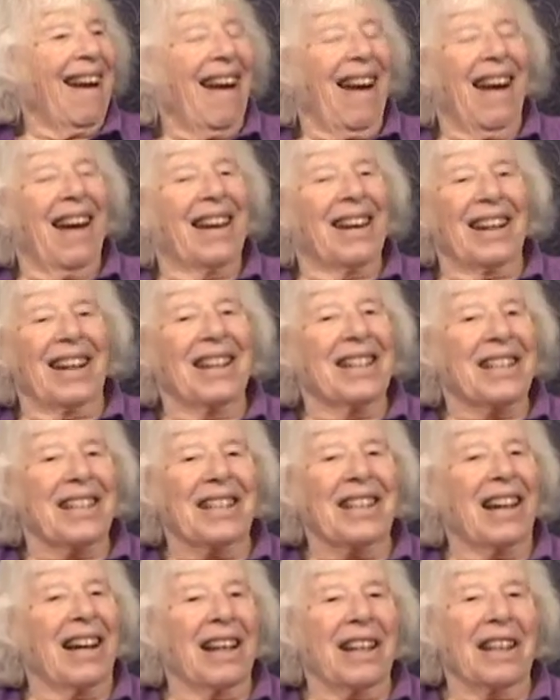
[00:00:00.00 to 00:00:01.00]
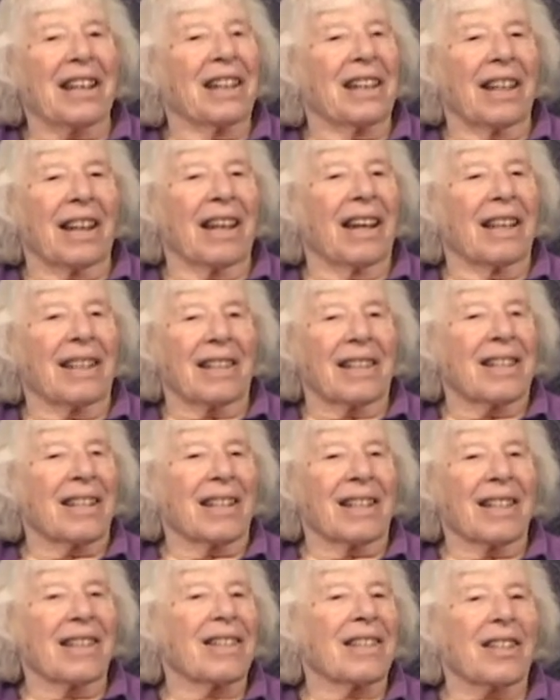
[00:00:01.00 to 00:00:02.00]
And I started at
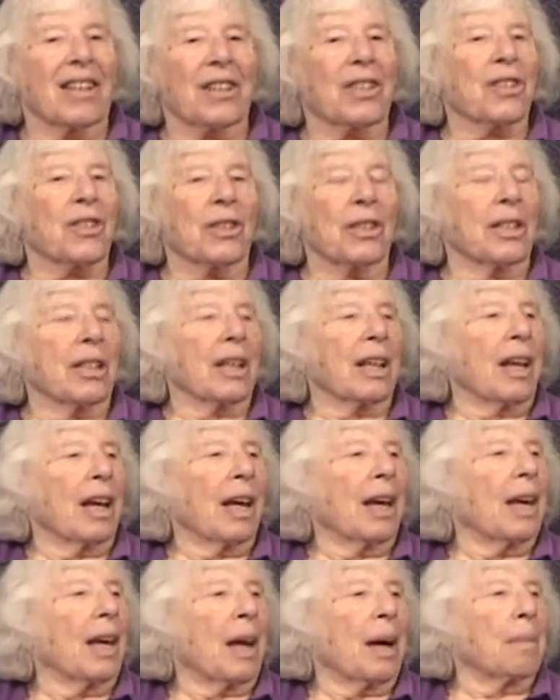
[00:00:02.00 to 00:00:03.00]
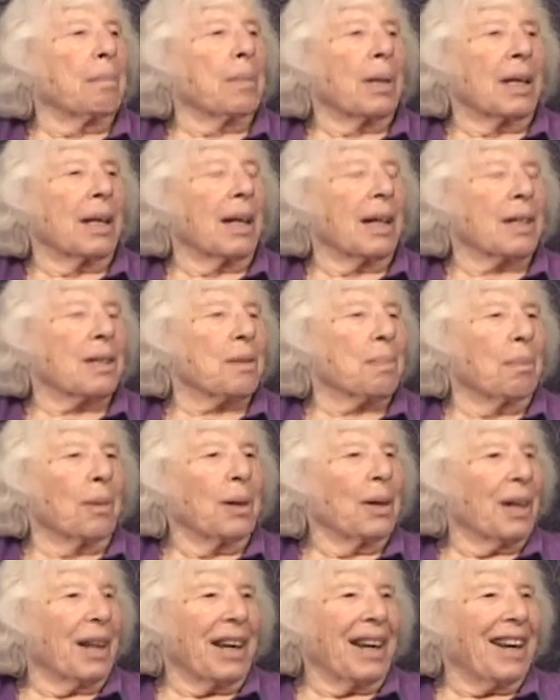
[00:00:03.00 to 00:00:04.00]
uh, six thirty a m the next
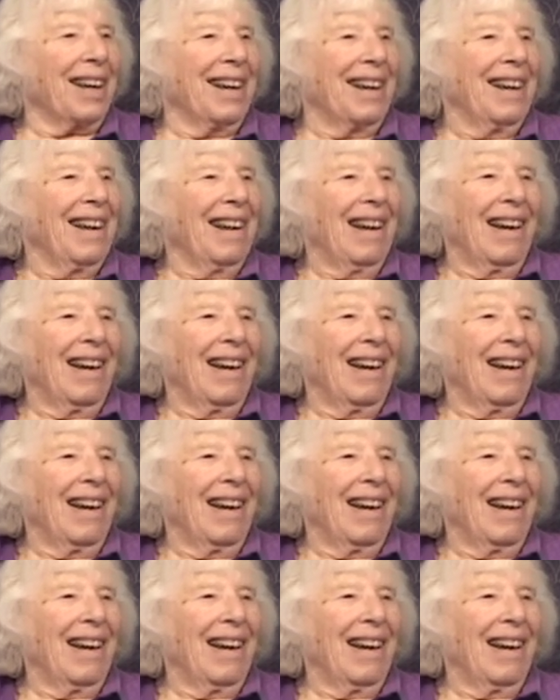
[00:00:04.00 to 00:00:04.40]
morning,